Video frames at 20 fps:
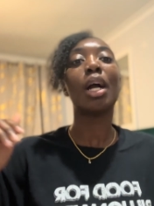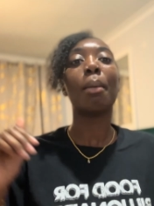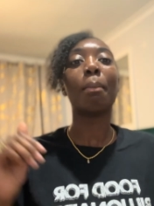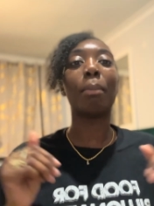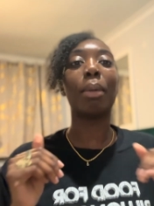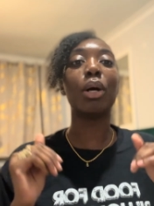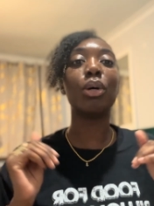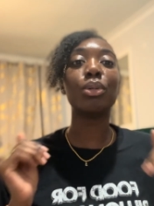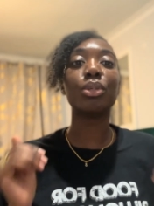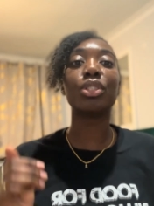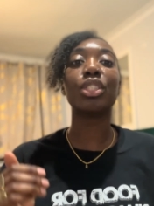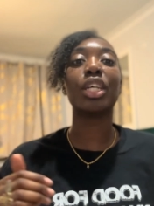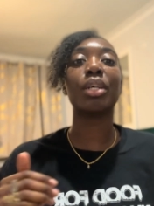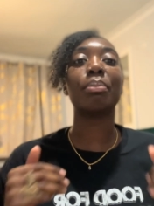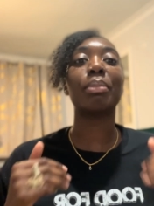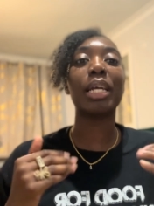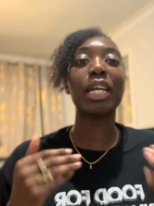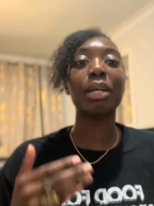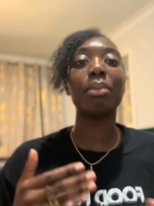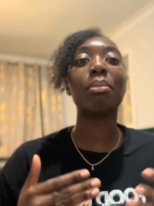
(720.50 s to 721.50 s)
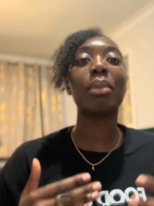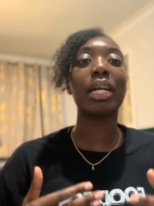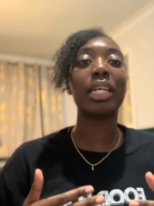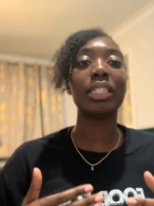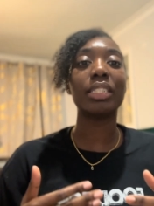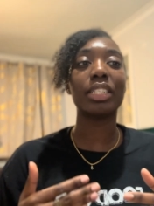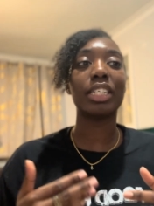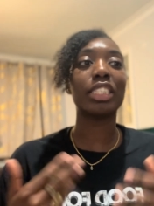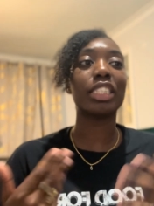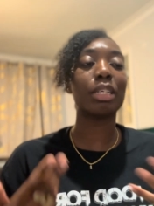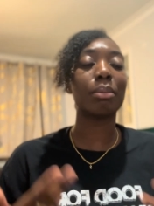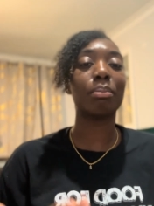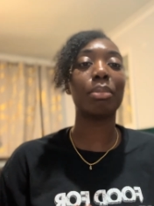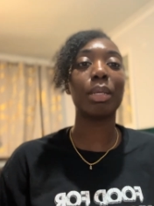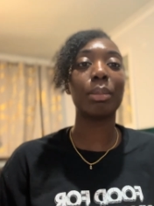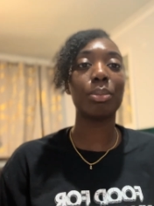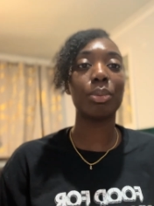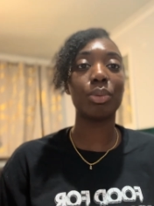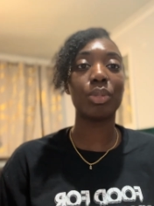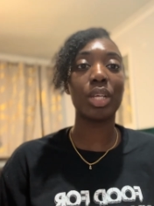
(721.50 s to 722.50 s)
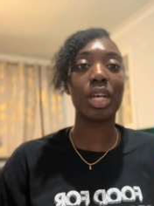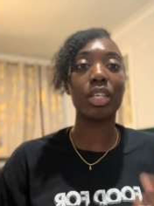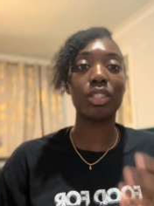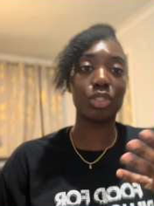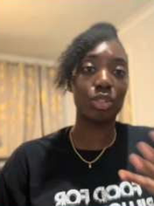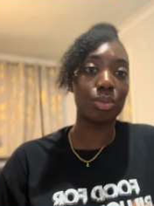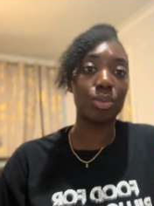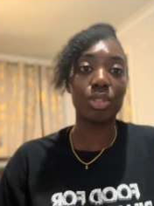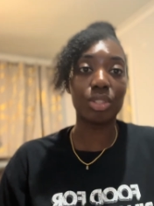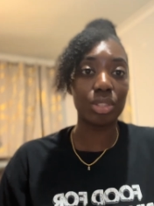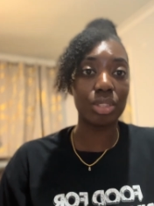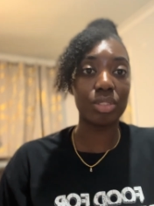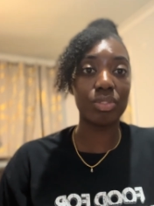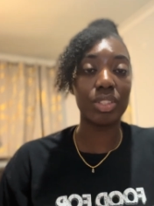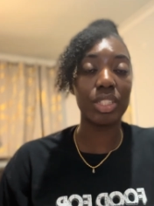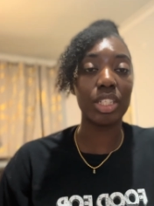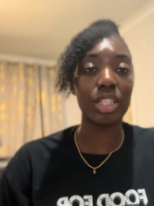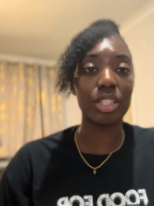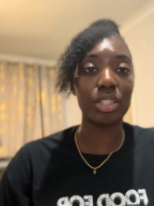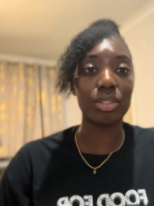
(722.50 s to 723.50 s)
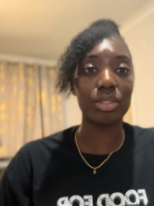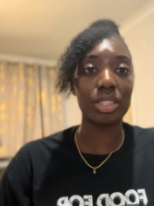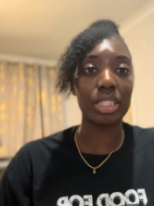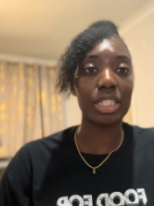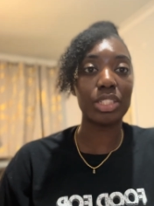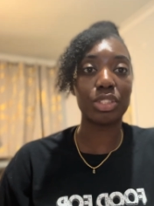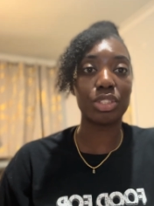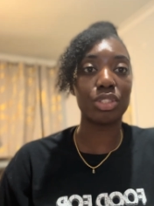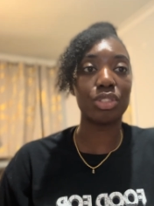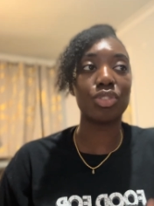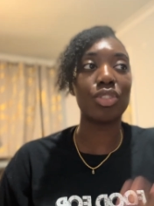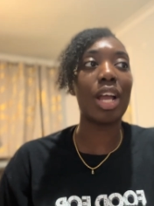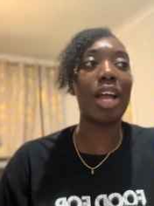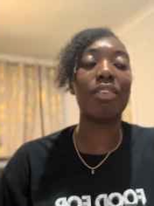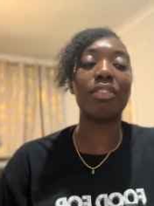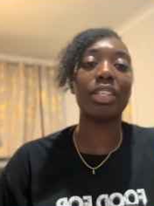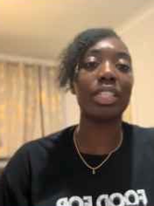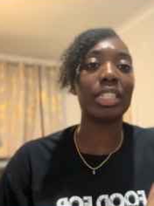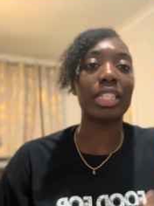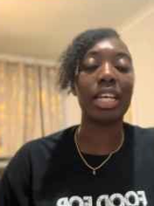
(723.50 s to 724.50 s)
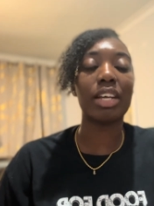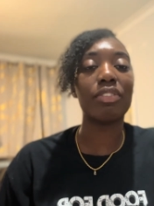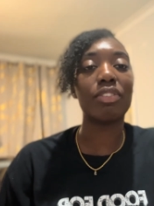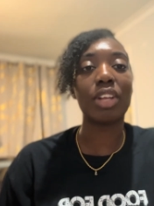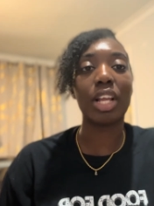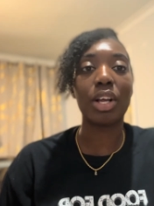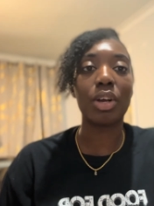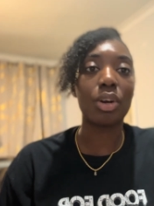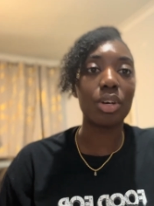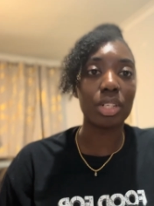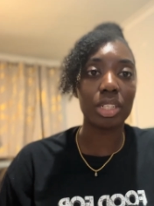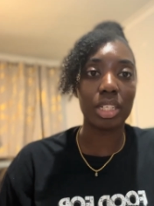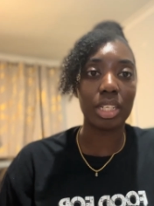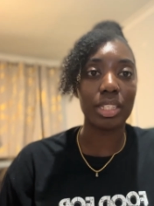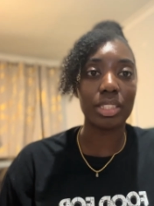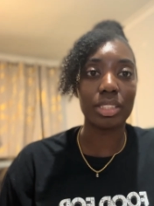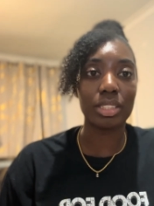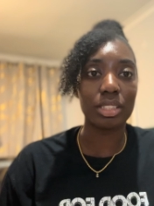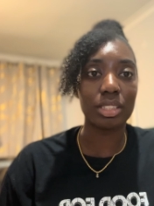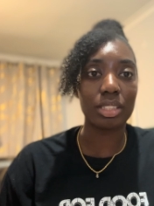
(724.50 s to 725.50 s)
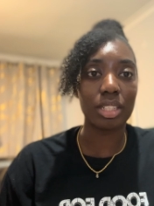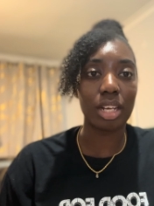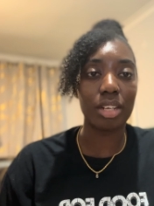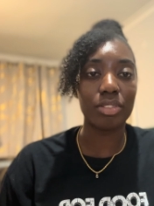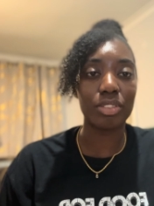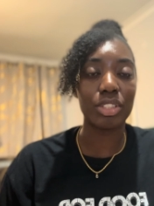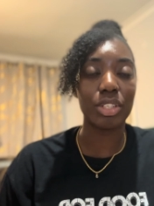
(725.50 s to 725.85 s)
But also bear in mind that some people that doing those videos, they're just traveling there for like holidays and stuff.